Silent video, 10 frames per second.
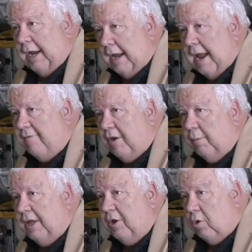
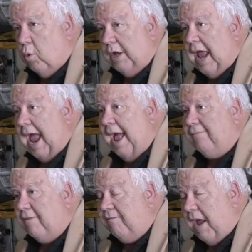inevitably you're going to
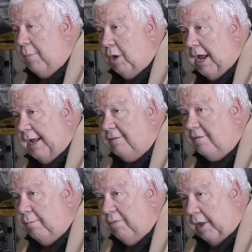have to fabricate
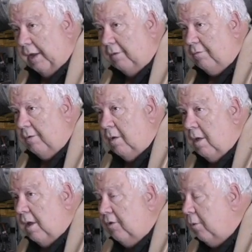some things
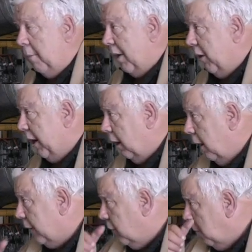to marry an
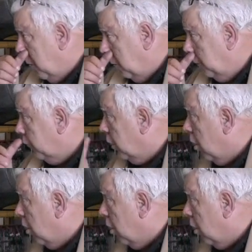electric motor to a